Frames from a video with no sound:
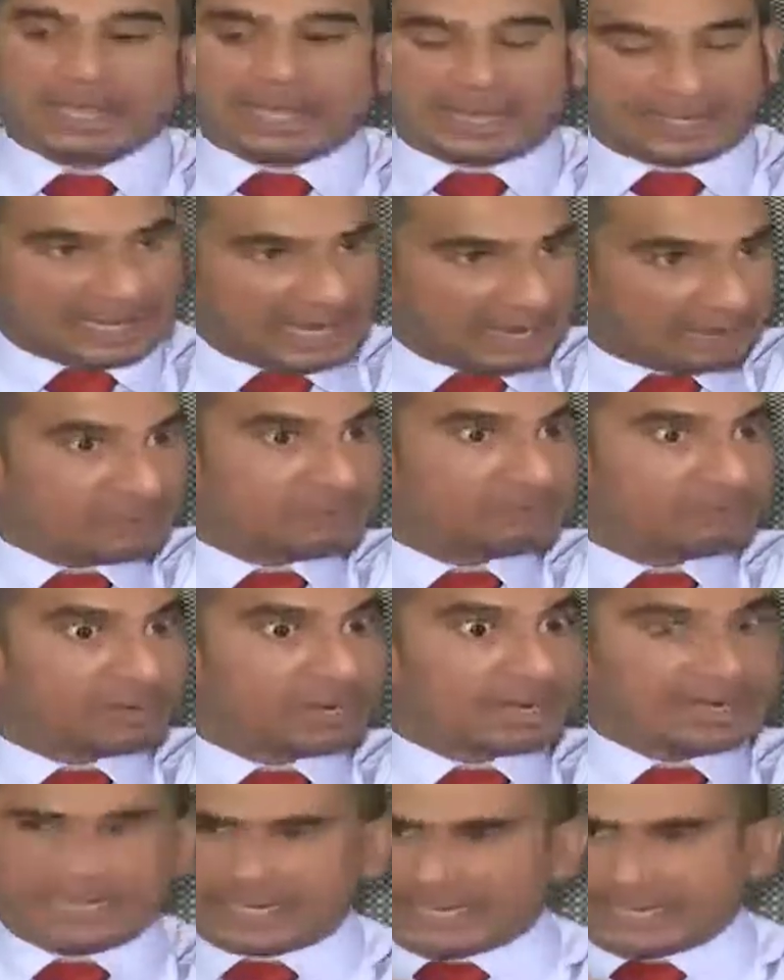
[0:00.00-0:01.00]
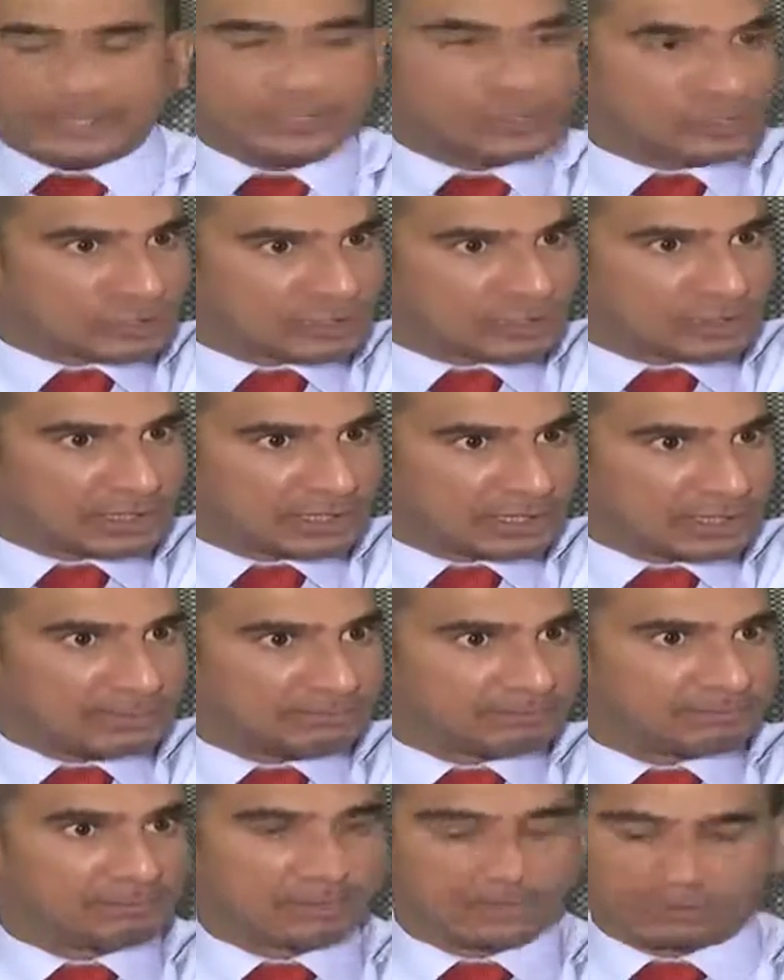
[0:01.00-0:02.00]
and have it play instantly,
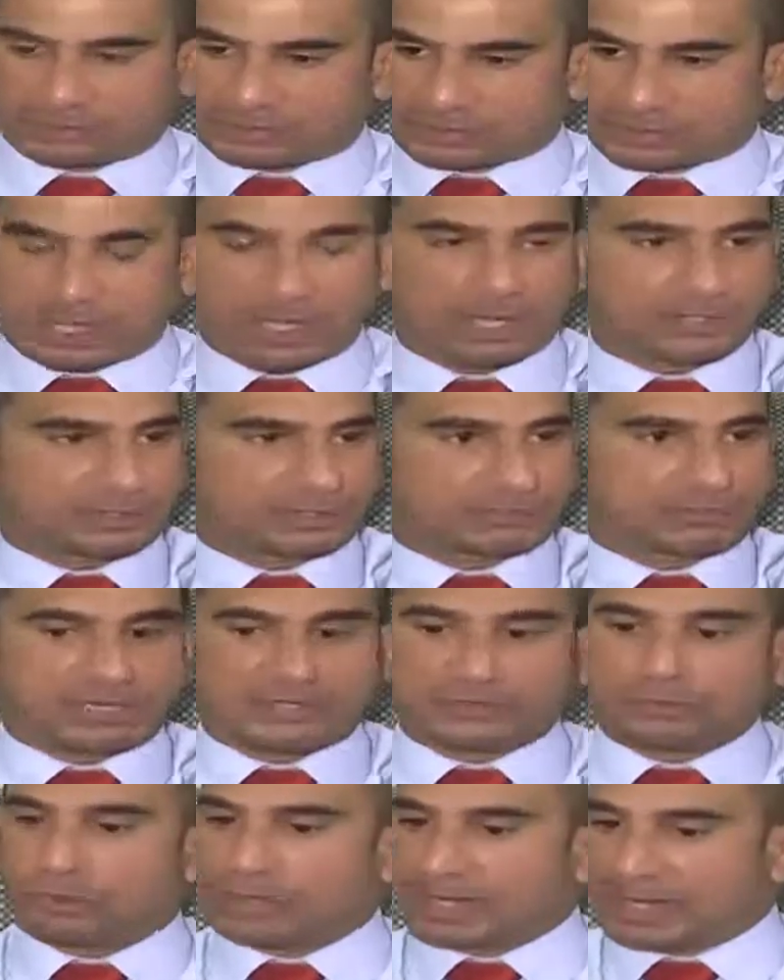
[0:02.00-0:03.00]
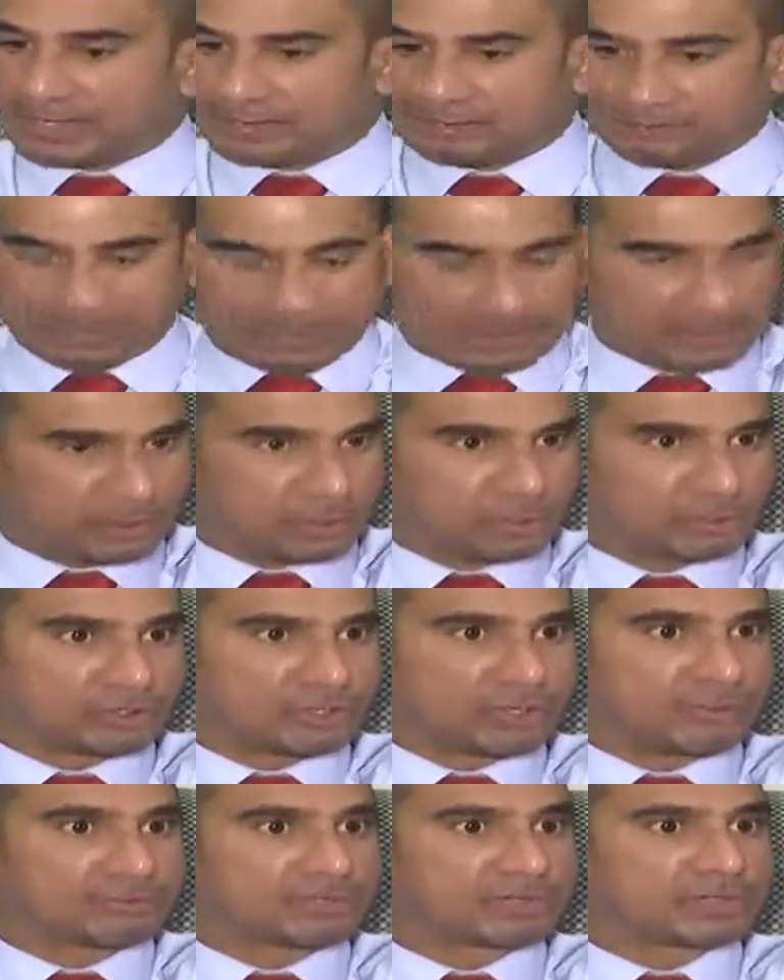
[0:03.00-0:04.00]
start straight away, and you can
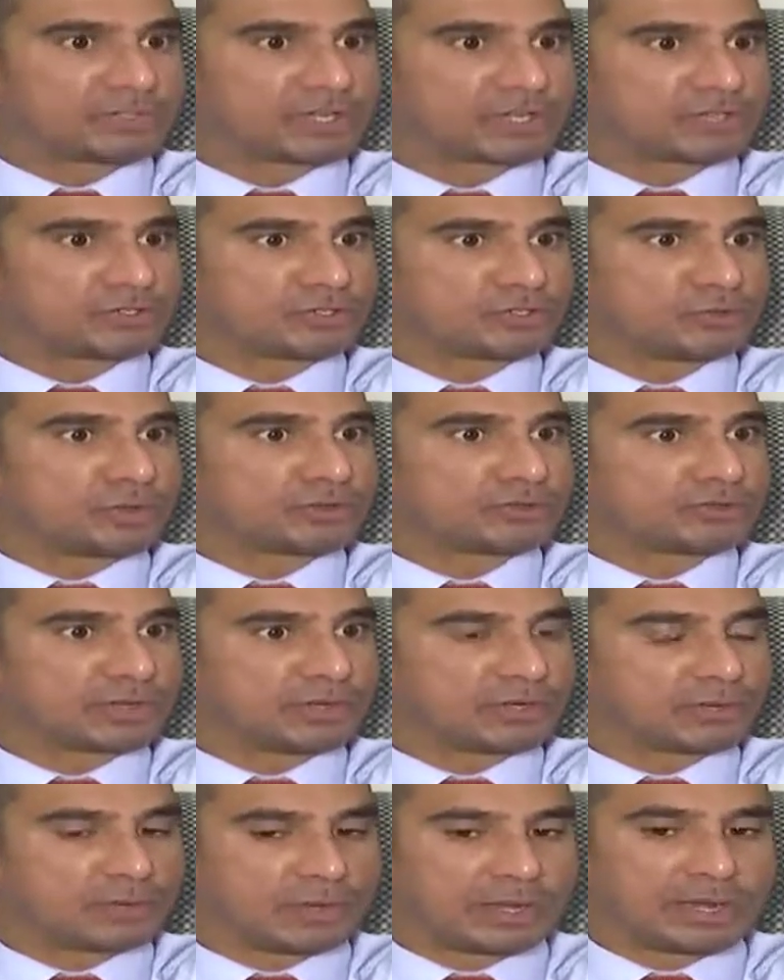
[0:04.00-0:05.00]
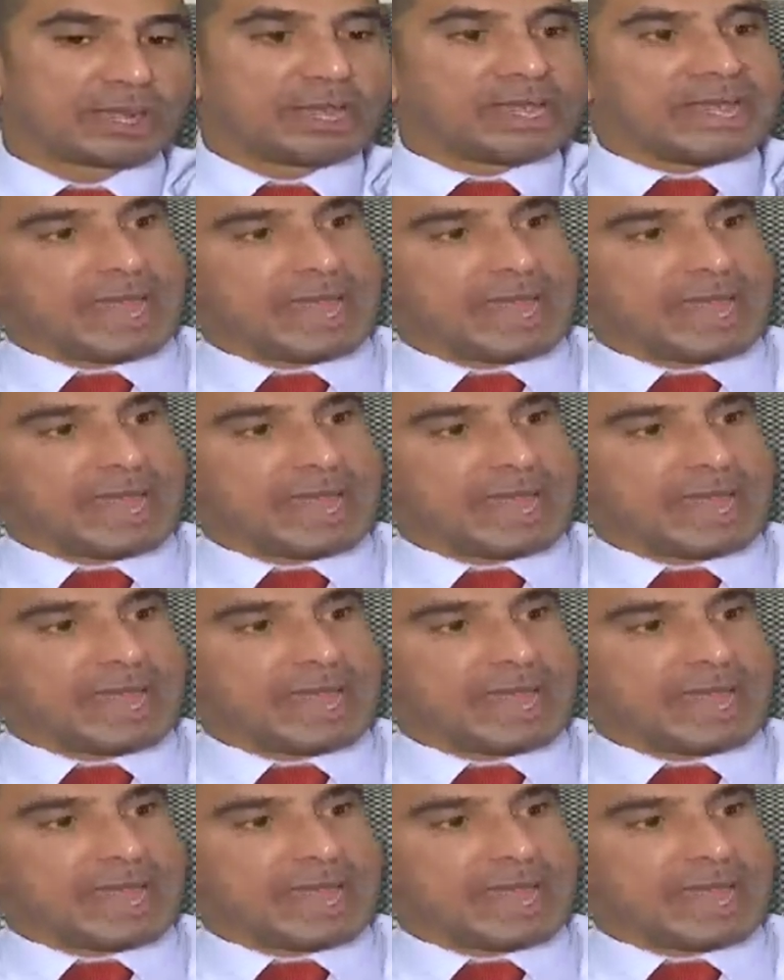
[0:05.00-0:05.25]
jump to the sections you want straight away.